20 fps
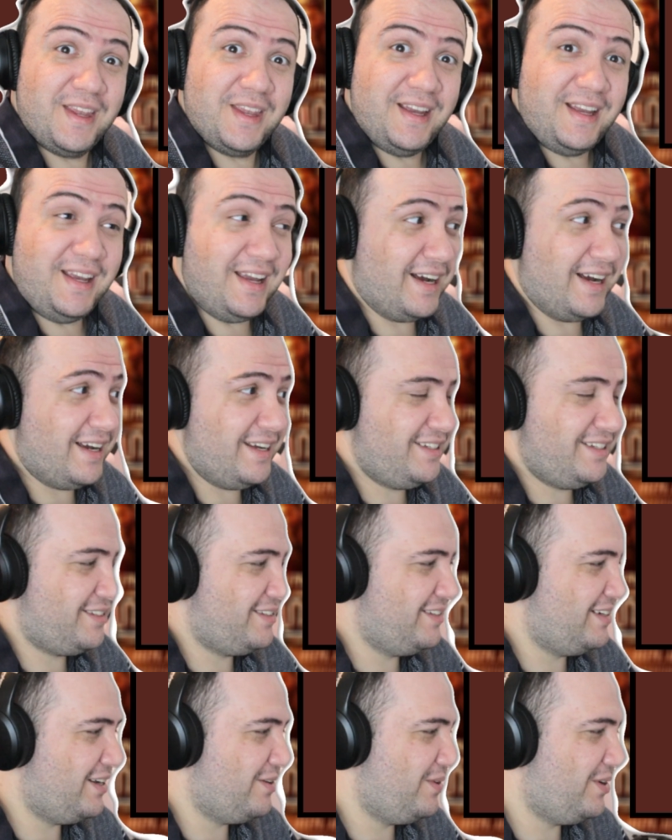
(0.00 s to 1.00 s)
Guys,
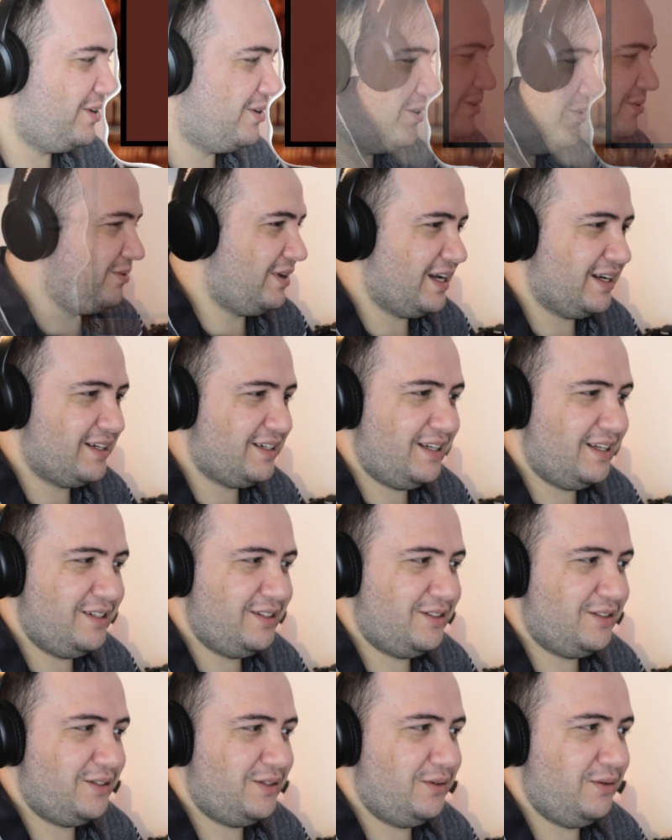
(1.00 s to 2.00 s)
today we are reacting
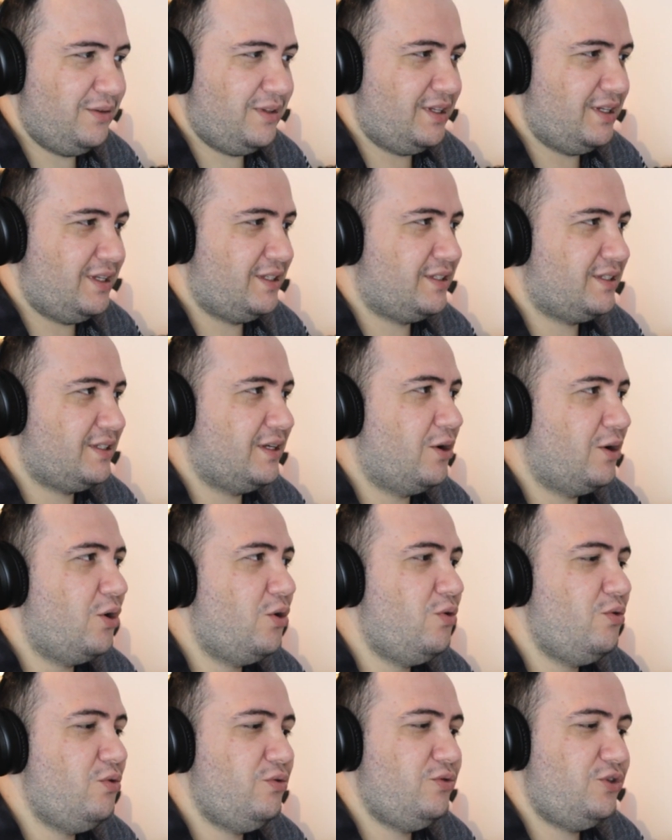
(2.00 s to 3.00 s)
to this
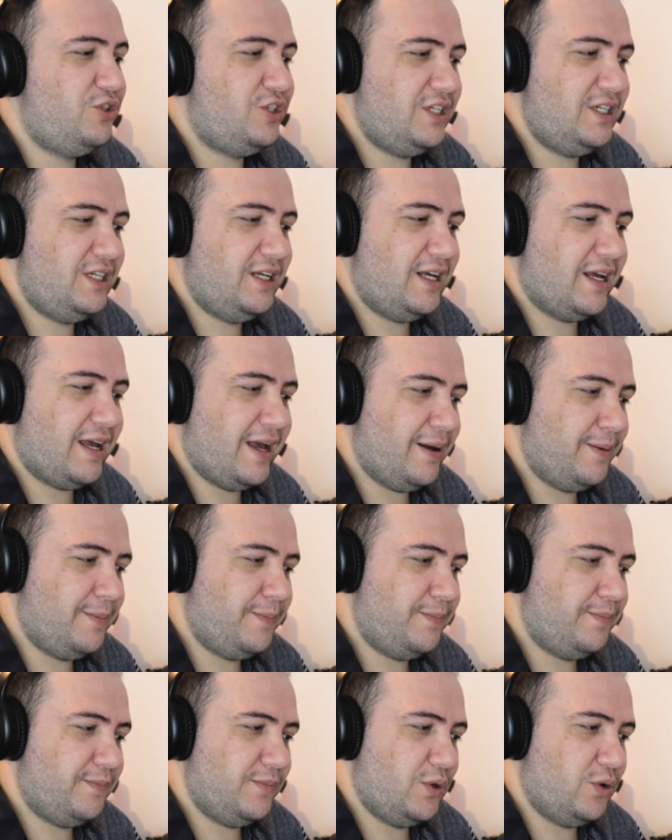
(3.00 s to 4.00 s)

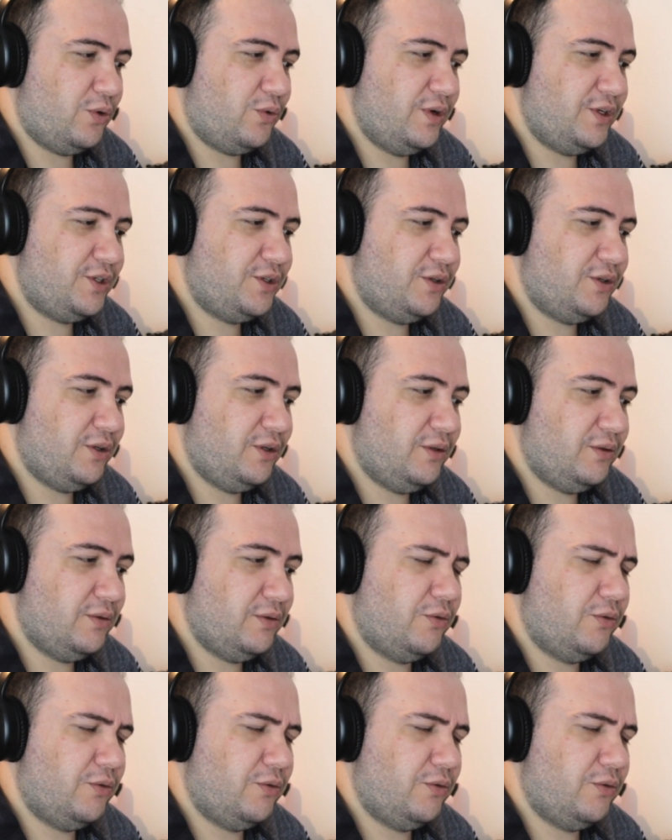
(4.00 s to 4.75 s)
OGM, original,